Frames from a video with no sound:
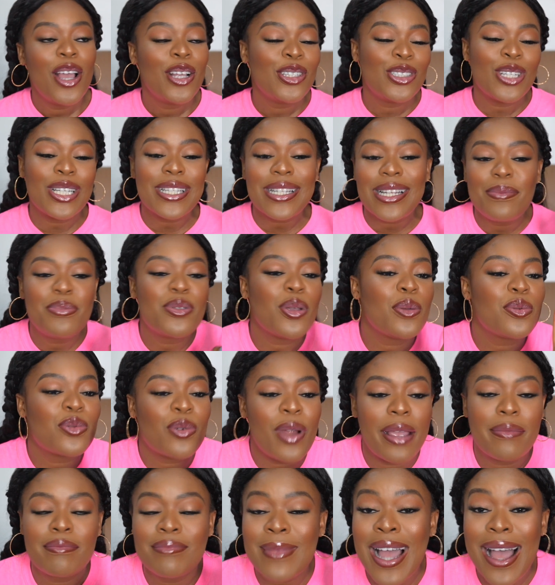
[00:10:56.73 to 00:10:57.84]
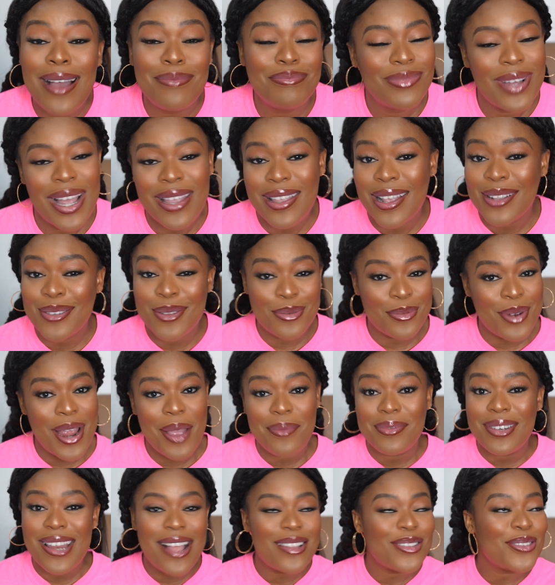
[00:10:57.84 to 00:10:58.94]
Just click subscribe, bam, and you're
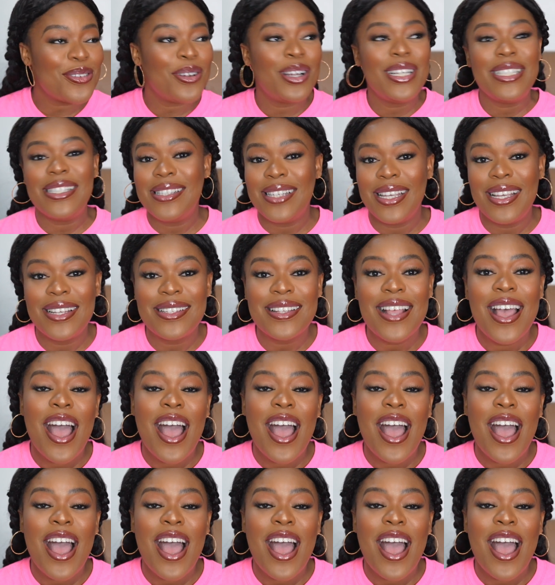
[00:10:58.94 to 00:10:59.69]
subscribed. That's all it takes.